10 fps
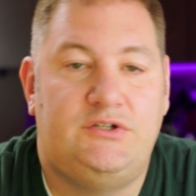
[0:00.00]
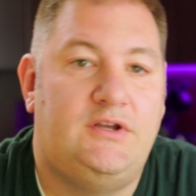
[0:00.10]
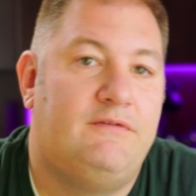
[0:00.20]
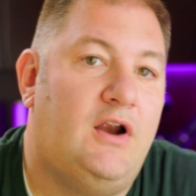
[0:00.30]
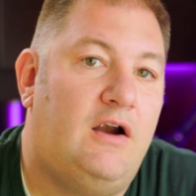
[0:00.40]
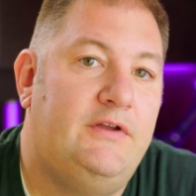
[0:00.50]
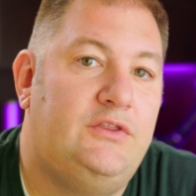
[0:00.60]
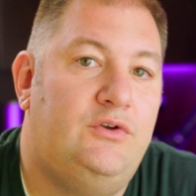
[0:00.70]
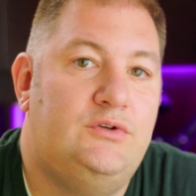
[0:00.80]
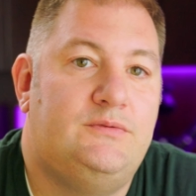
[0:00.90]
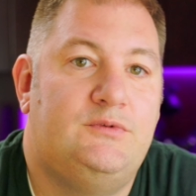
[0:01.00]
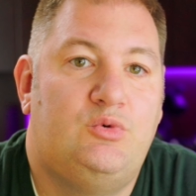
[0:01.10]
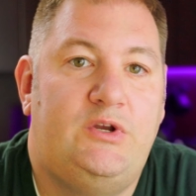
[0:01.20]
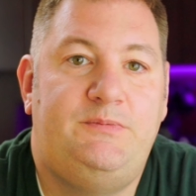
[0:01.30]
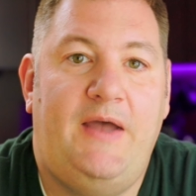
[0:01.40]
yourself carving through some
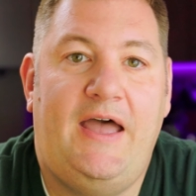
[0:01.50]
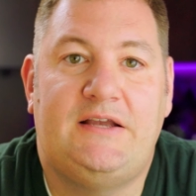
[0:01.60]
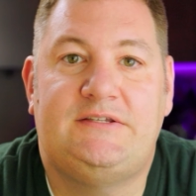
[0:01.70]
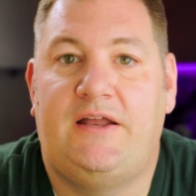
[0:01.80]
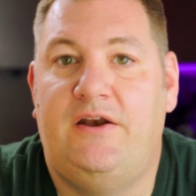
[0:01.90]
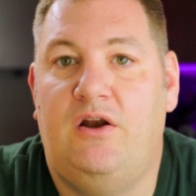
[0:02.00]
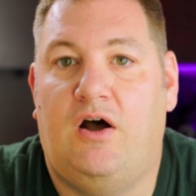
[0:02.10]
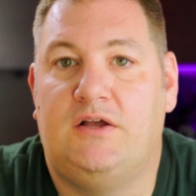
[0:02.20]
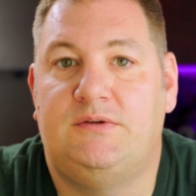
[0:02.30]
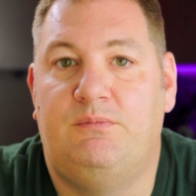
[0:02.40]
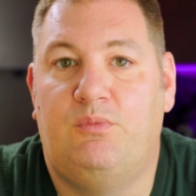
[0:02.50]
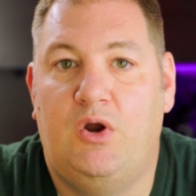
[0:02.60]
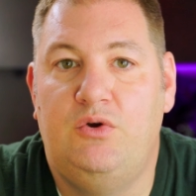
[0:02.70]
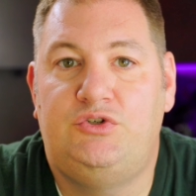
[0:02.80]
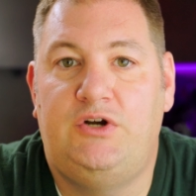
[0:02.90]
switchbacks on an awesome
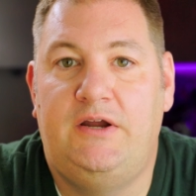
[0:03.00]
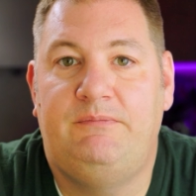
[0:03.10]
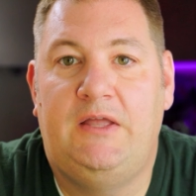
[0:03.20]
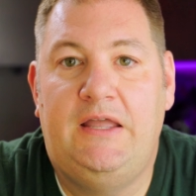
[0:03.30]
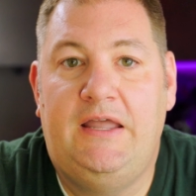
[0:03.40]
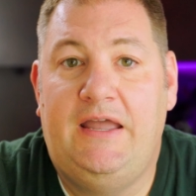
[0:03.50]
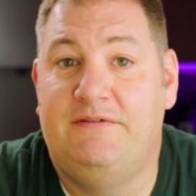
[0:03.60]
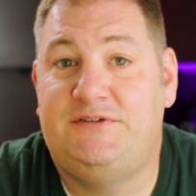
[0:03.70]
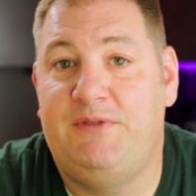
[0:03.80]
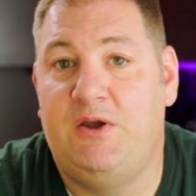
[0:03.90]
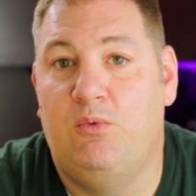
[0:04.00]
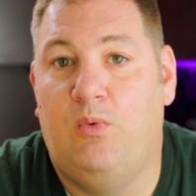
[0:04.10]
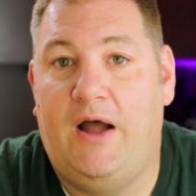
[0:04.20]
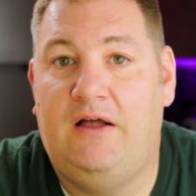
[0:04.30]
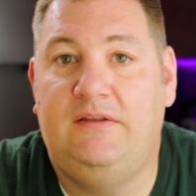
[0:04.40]
road trip. And if something
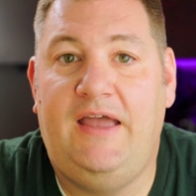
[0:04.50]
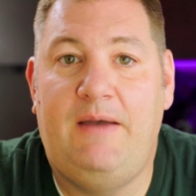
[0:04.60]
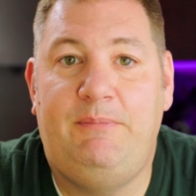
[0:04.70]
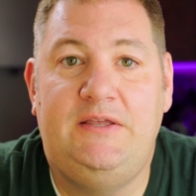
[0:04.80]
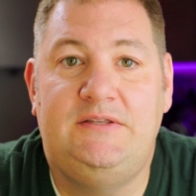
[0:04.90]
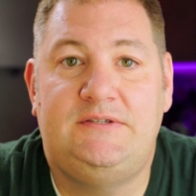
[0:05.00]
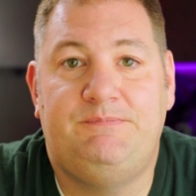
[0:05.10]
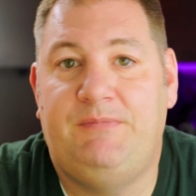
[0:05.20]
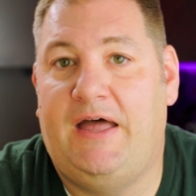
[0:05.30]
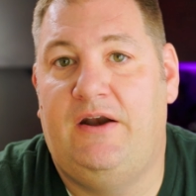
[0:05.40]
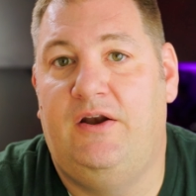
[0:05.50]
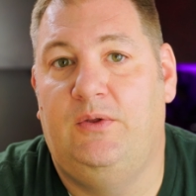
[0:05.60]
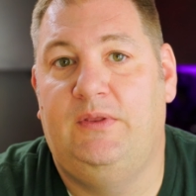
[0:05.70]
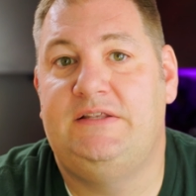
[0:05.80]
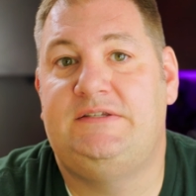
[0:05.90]
wild happens, I don't
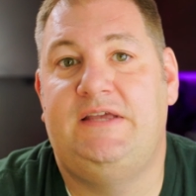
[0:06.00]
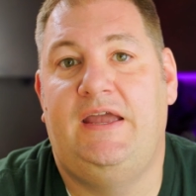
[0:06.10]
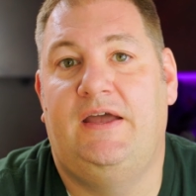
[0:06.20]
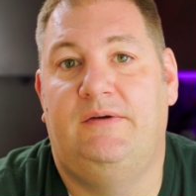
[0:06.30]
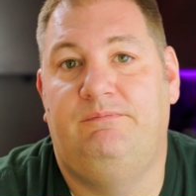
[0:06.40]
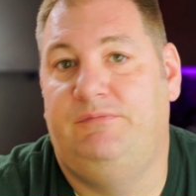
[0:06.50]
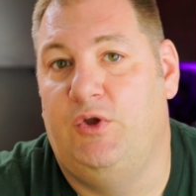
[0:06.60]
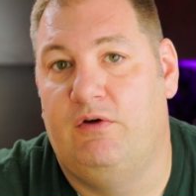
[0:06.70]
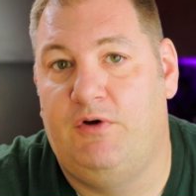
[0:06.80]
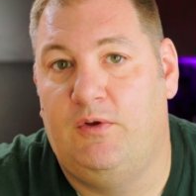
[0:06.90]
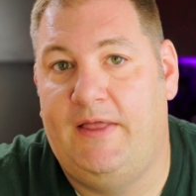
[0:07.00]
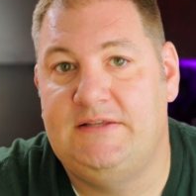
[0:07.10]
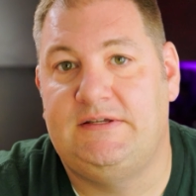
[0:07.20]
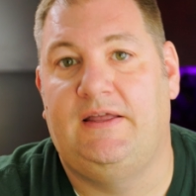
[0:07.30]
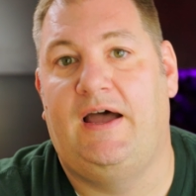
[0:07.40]
know, let's say a UFO
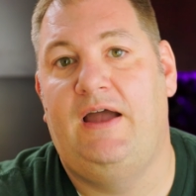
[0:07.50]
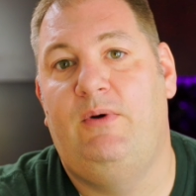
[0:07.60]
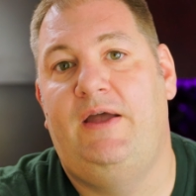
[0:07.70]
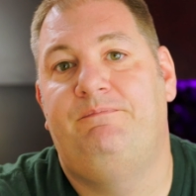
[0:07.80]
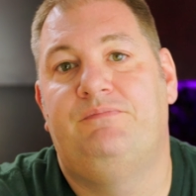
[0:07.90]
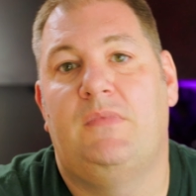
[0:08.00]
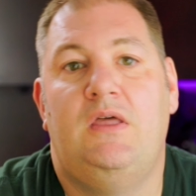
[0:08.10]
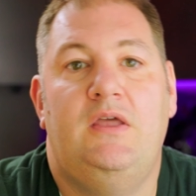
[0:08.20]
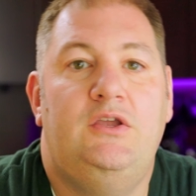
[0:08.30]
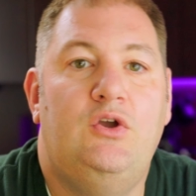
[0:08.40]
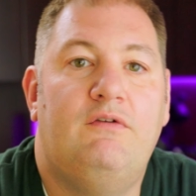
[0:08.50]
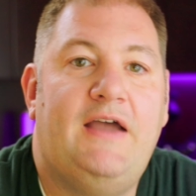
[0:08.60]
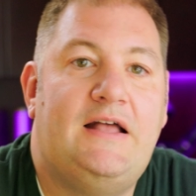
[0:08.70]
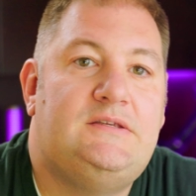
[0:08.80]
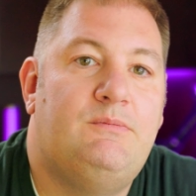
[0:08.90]
lands on the highway, you have
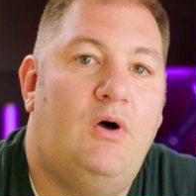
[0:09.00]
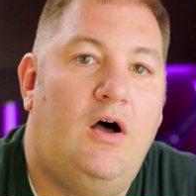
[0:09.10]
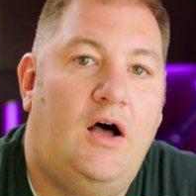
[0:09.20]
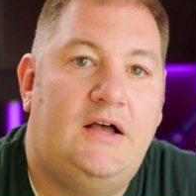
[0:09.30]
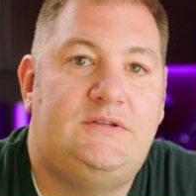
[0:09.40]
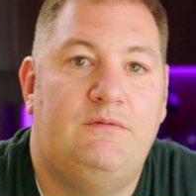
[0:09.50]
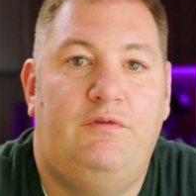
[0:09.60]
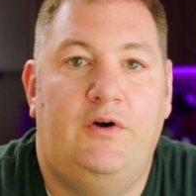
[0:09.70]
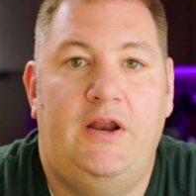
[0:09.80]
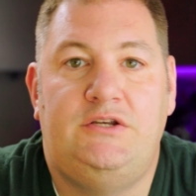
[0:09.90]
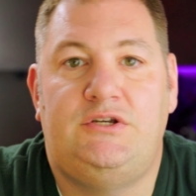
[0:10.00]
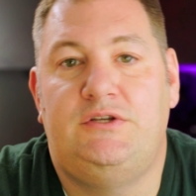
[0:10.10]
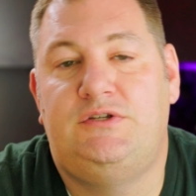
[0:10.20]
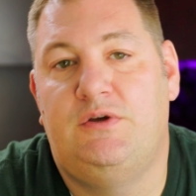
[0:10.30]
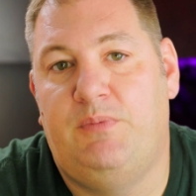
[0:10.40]
got some awesome footage
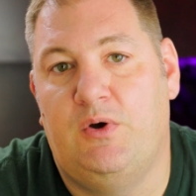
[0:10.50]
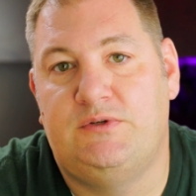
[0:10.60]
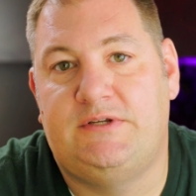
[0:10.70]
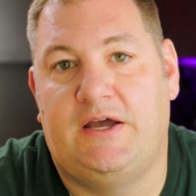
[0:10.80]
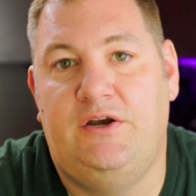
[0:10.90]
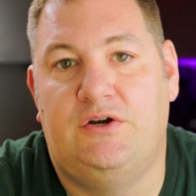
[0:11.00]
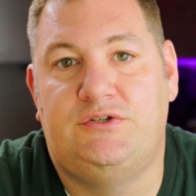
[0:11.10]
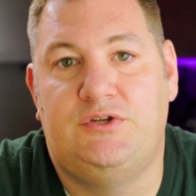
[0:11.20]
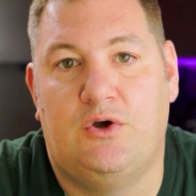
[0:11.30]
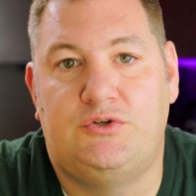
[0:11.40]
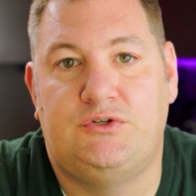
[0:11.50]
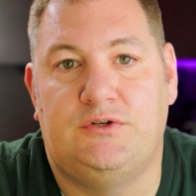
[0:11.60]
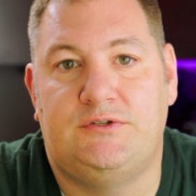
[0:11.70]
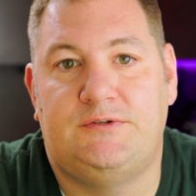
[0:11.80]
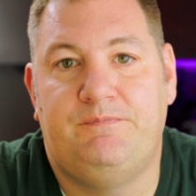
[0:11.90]
to post on your
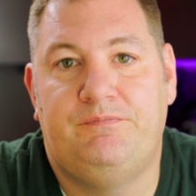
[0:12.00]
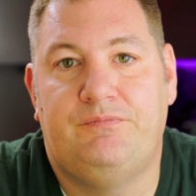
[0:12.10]
socials.